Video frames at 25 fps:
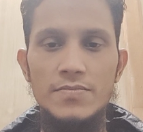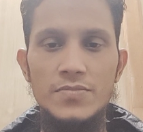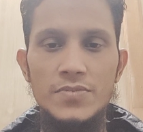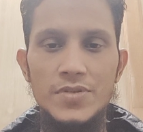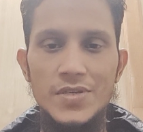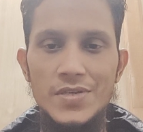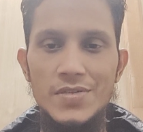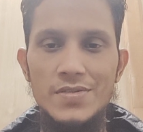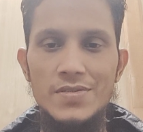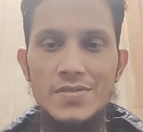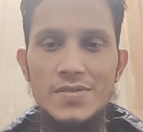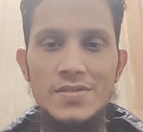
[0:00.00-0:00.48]

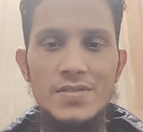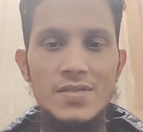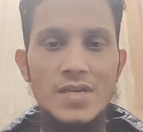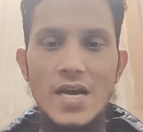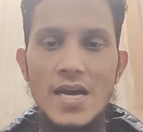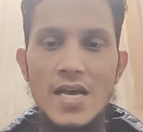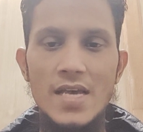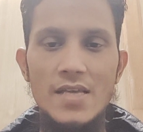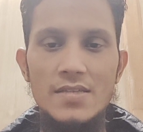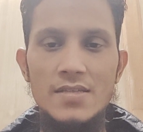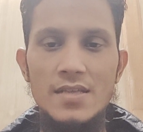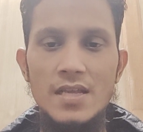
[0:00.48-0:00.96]
yes,
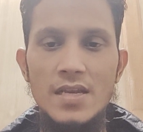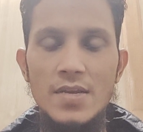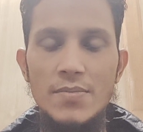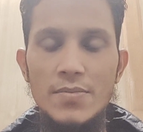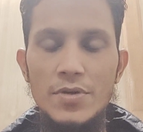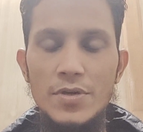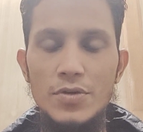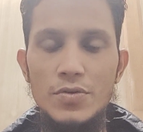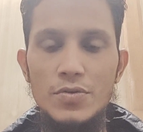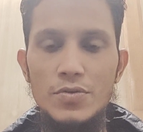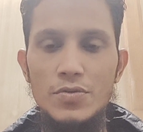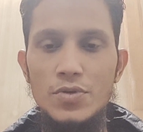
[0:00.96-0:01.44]
sky is the
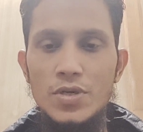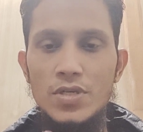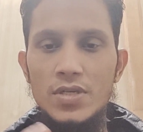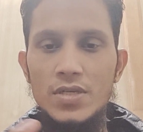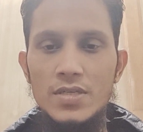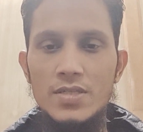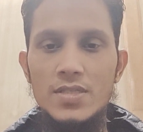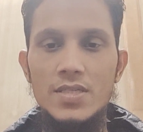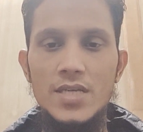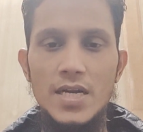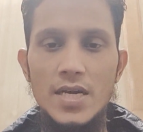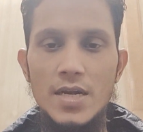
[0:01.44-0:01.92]
limit to
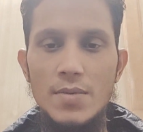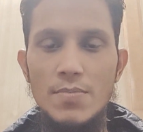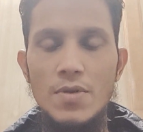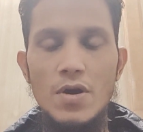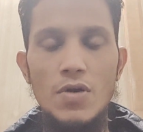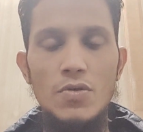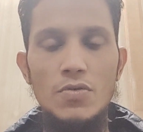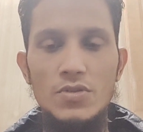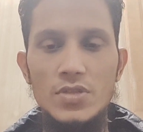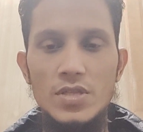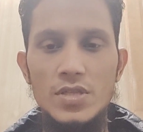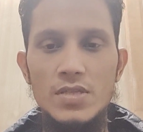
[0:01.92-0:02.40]
understand
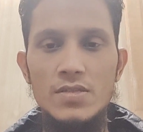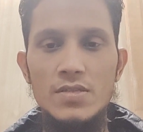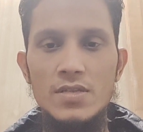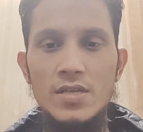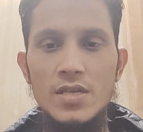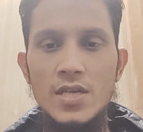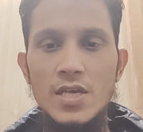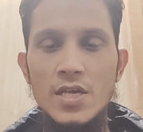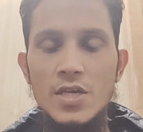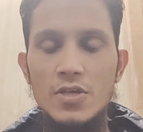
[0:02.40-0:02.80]
about this.